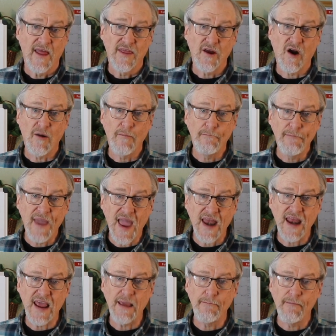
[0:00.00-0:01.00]
There are
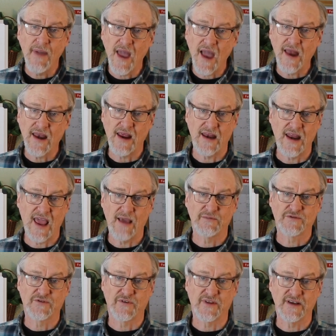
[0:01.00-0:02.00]
many, many
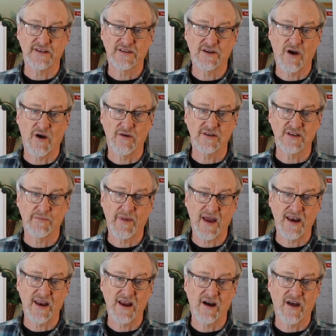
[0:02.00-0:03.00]
names for these stones
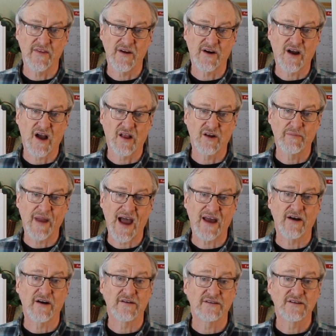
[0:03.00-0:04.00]
depending on their color
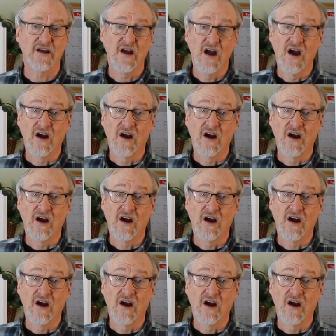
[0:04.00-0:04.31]
patterns.